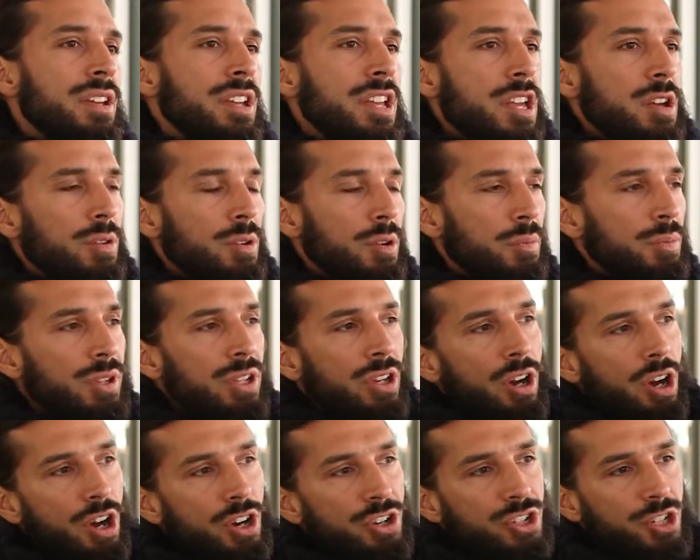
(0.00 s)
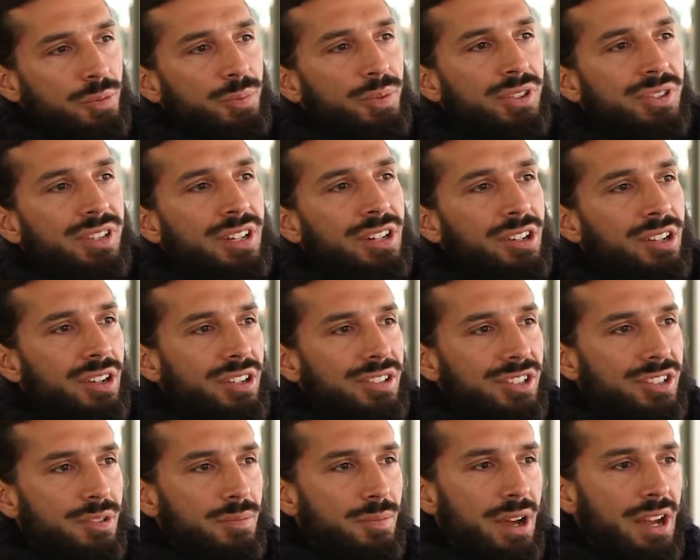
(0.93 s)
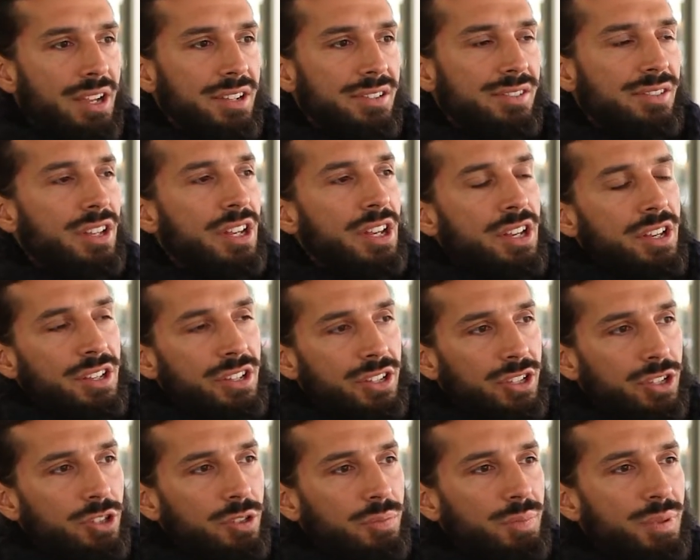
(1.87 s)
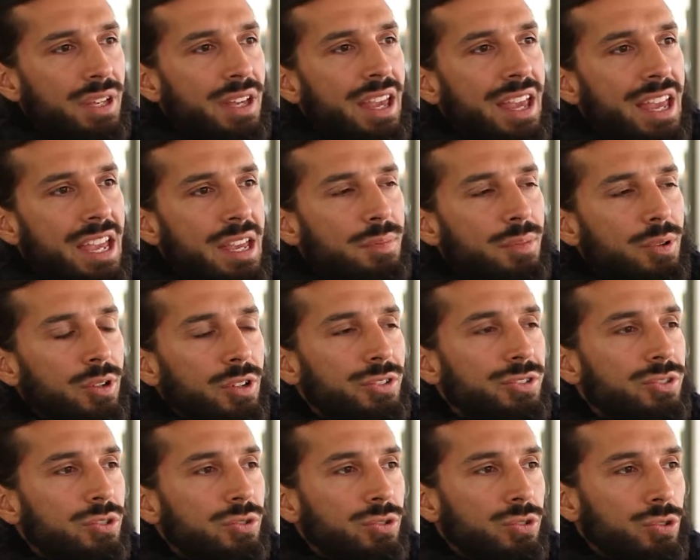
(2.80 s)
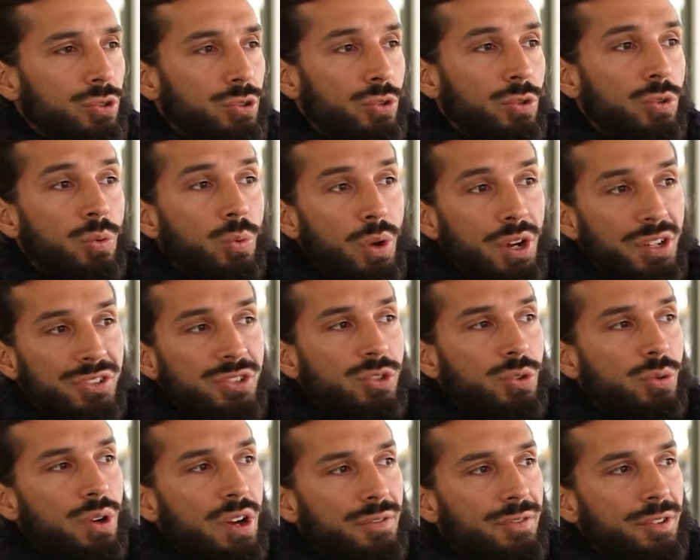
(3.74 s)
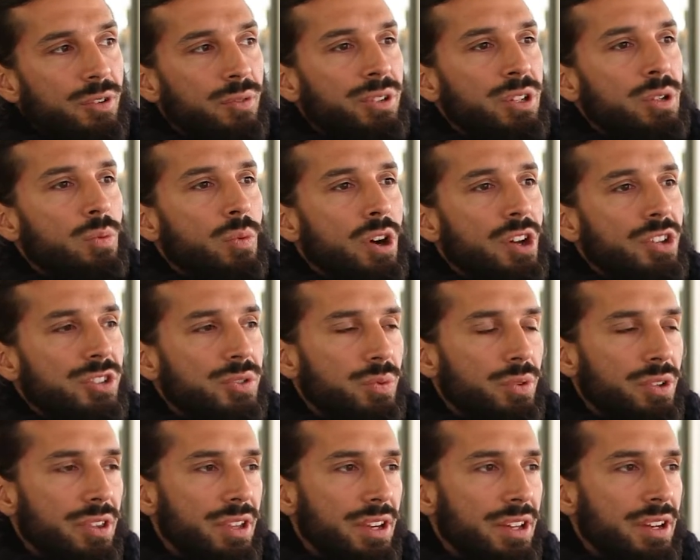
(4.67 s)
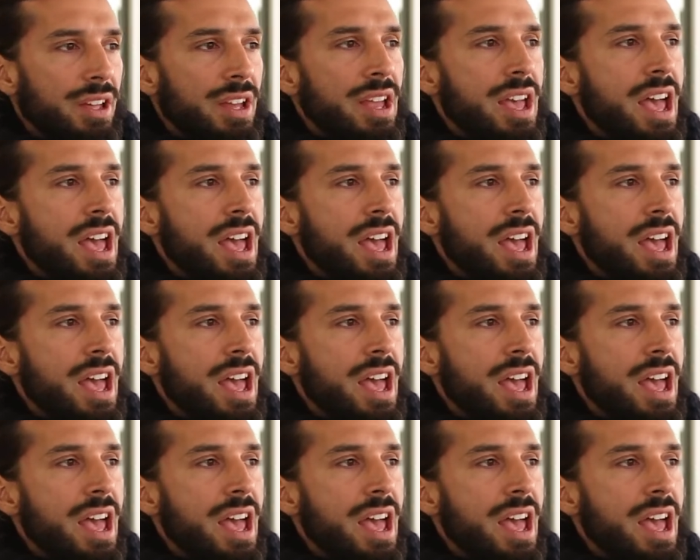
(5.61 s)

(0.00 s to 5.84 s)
It will be 100% customized he'll be able to do whatsoever he wants with it.